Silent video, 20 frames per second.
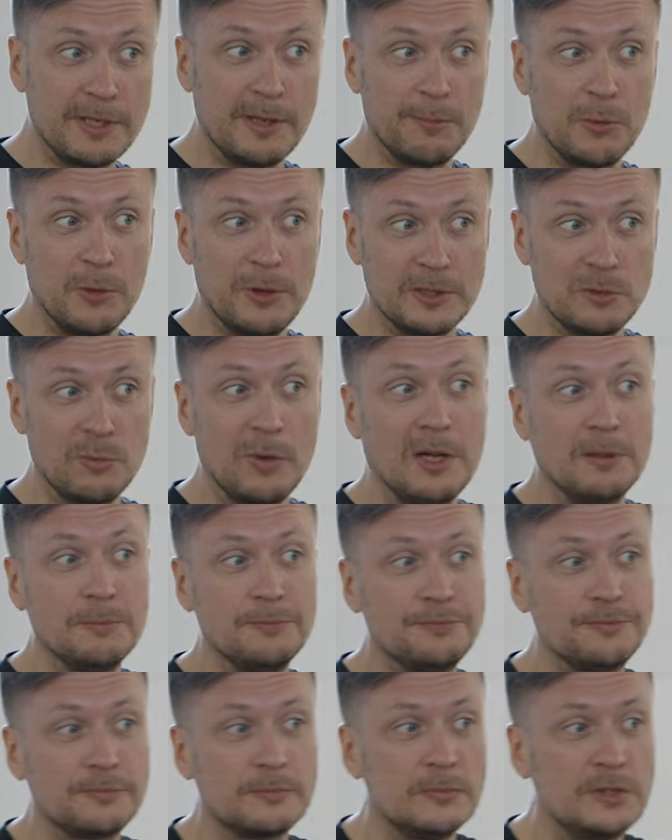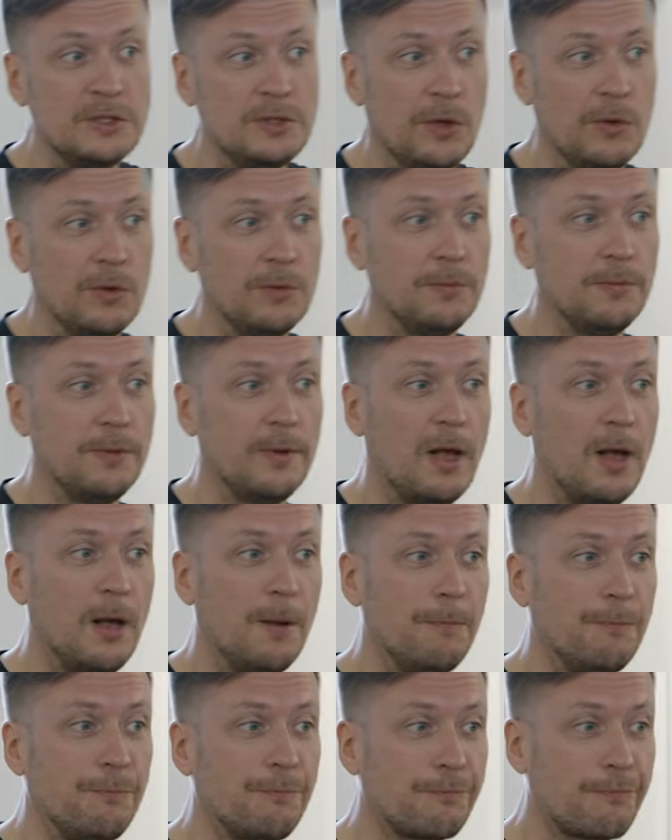endpoint as well. So
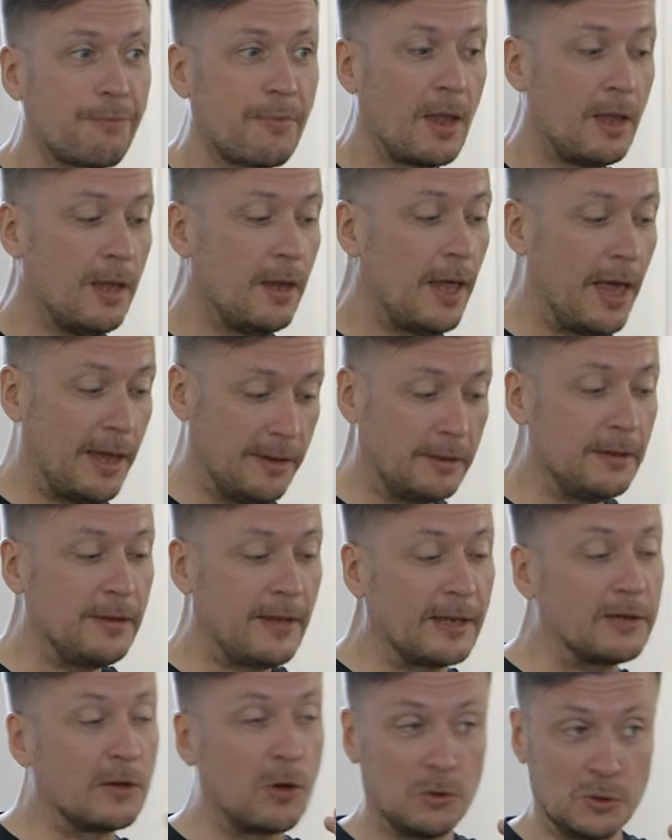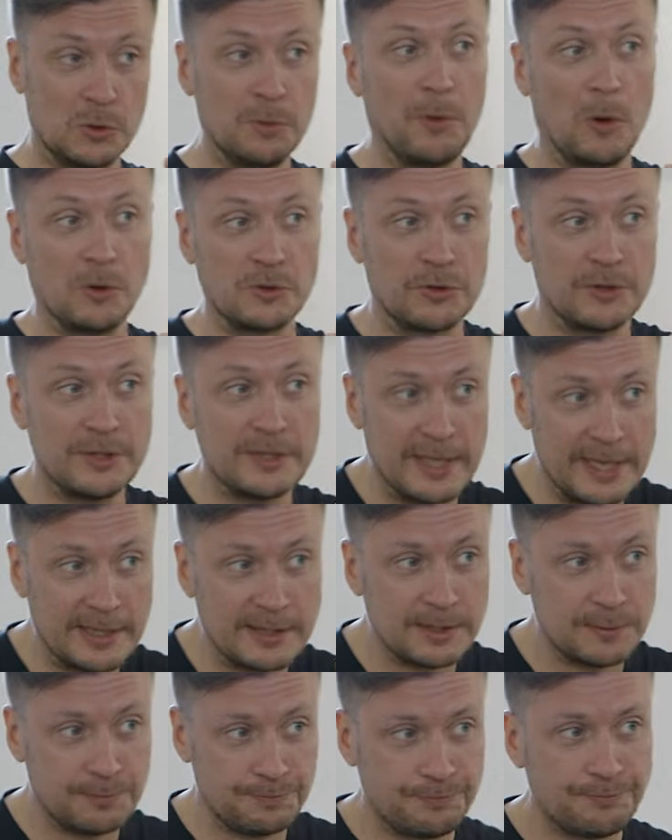and that goes to Postgres.
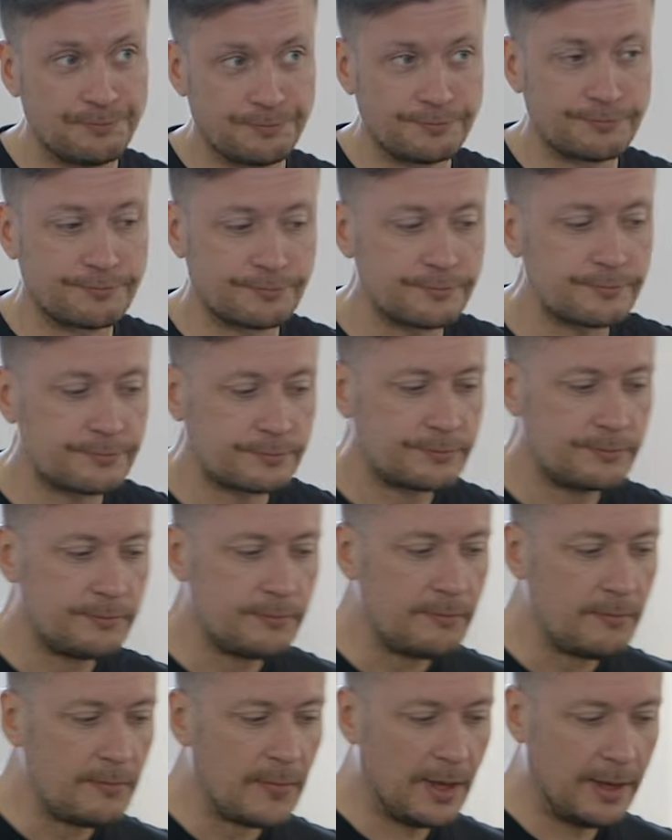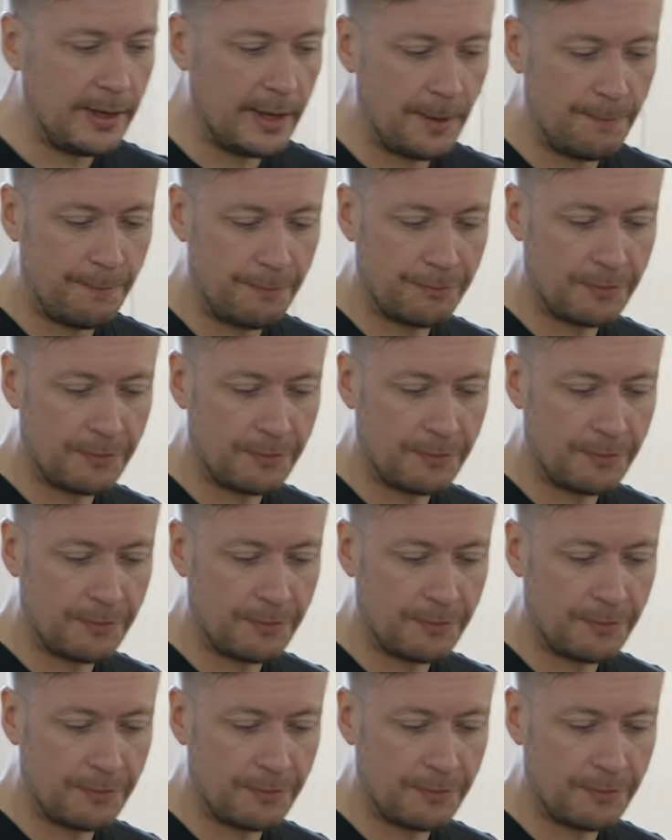Yes. Yeah.